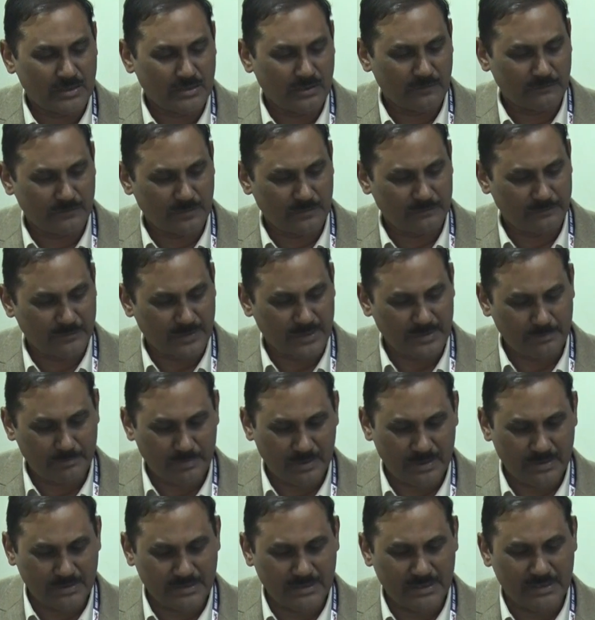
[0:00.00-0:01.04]
down from
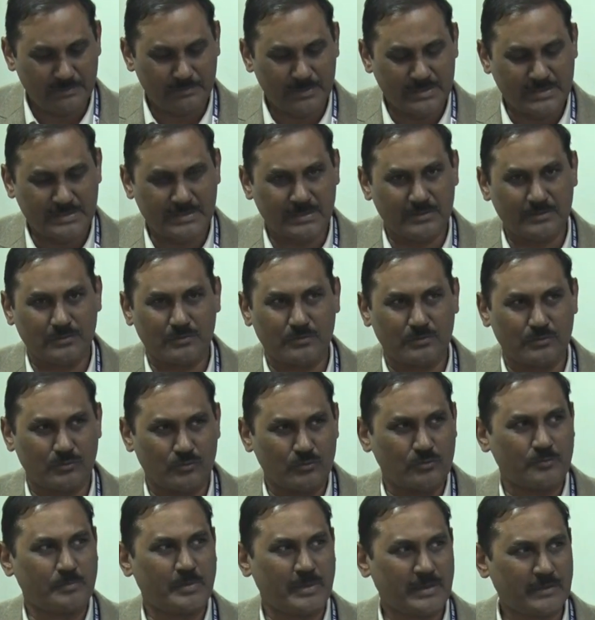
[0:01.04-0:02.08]
5.3% to
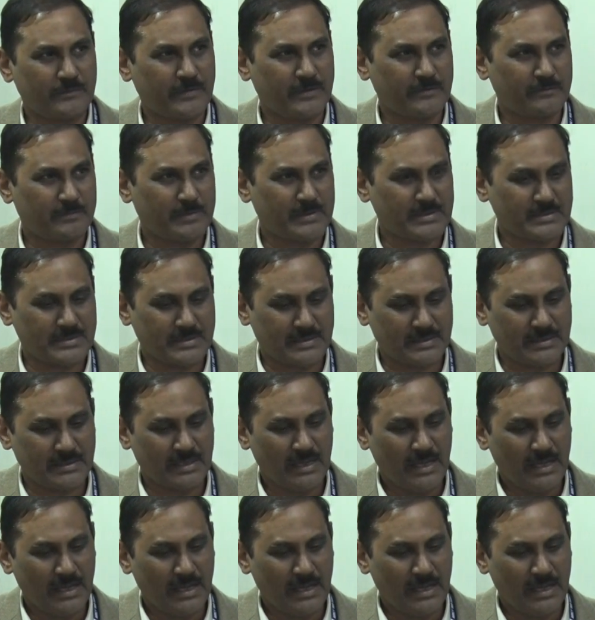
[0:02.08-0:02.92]
2.5%